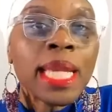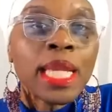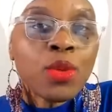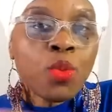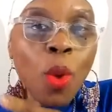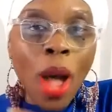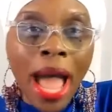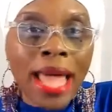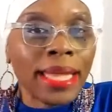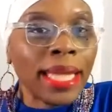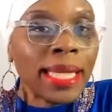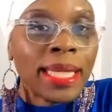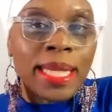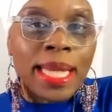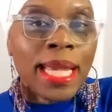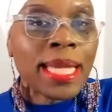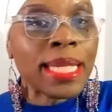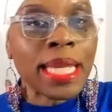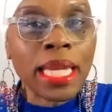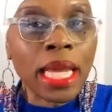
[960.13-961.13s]
is why this
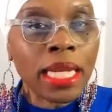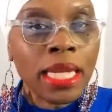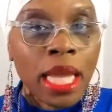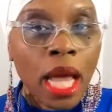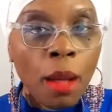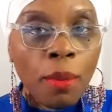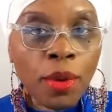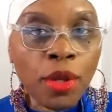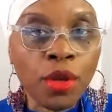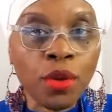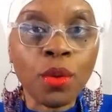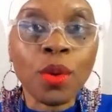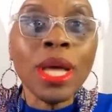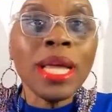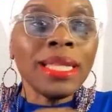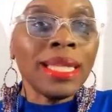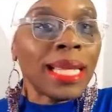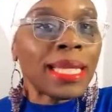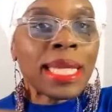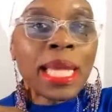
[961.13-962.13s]
isn't a W.
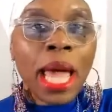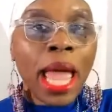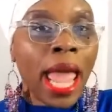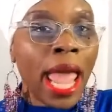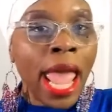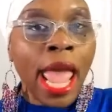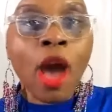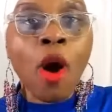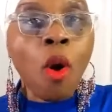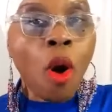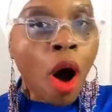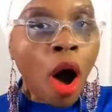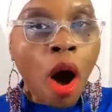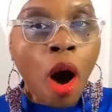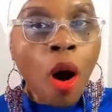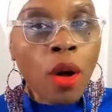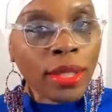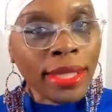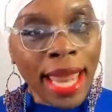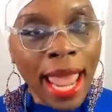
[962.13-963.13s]
This is an L
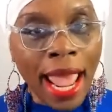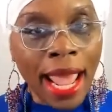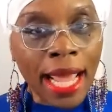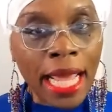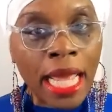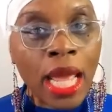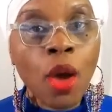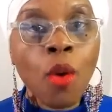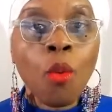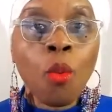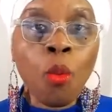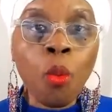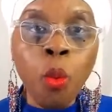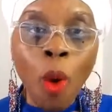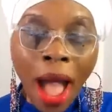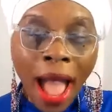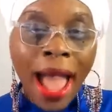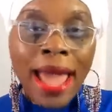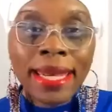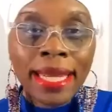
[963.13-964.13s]
all day.
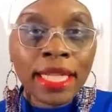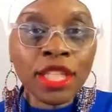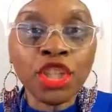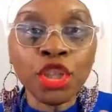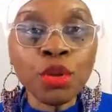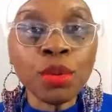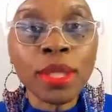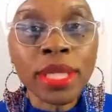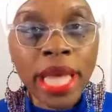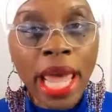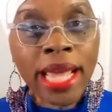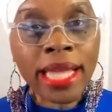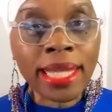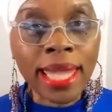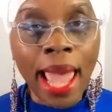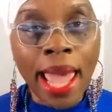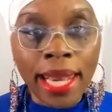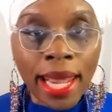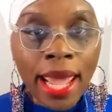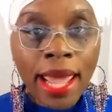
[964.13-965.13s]
Why did you take
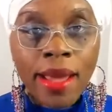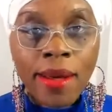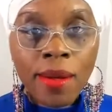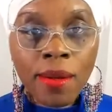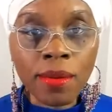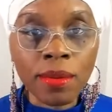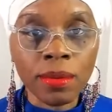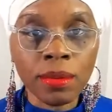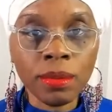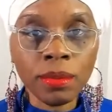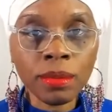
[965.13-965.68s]
that L?